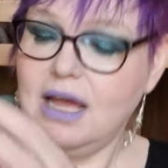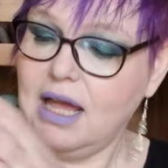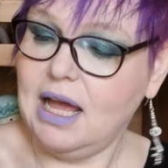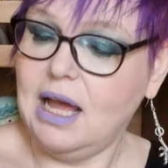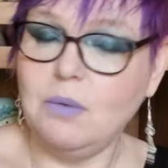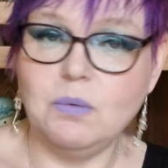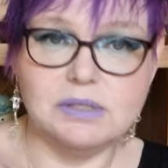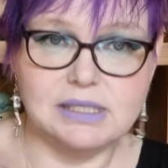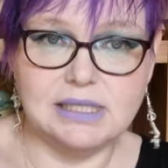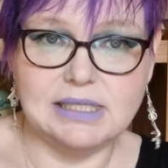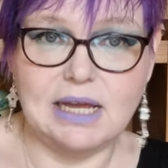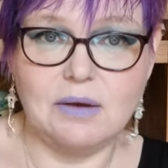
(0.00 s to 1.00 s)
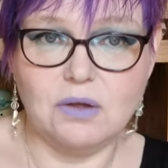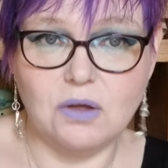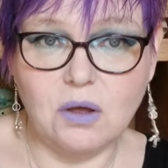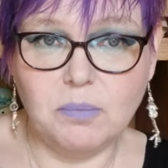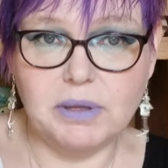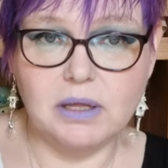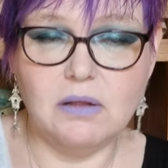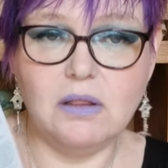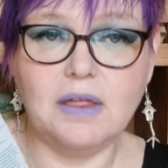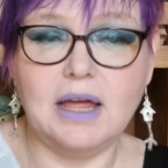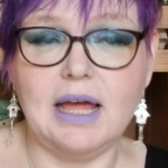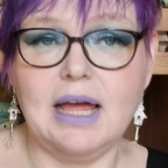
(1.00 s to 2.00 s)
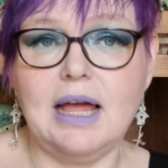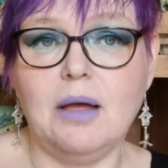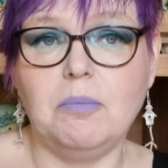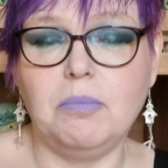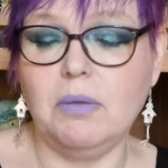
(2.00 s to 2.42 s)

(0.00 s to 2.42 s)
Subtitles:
I will sit down and copy all that out,